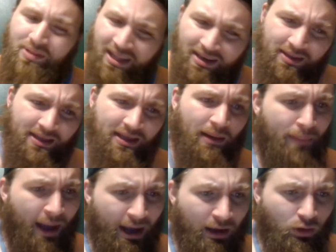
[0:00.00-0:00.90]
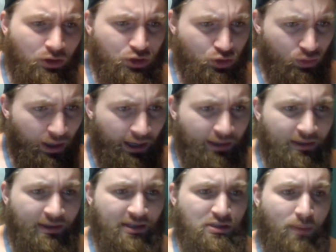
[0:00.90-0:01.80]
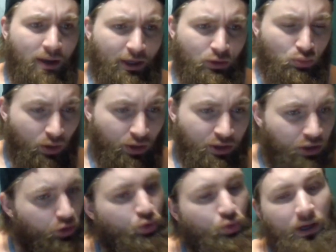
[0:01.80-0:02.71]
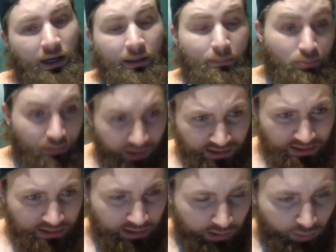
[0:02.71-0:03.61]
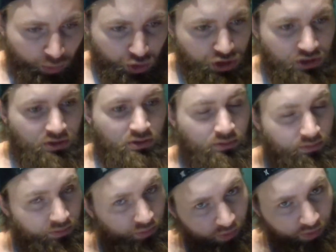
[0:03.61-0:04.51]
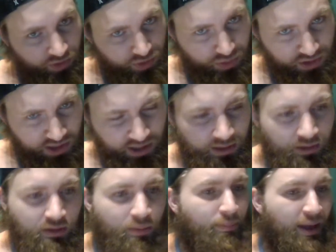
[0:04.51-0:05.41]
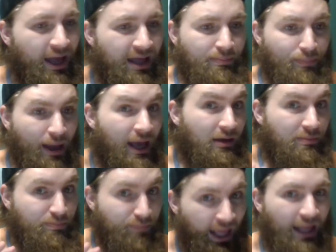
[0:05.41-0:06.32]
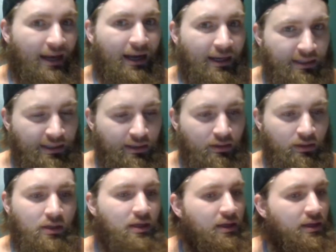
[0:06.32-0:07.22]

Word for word: But then he got back on track against Mike Grundy, who kind of blitzed him, which is, as we're seeing, a bad, bad, bad idea.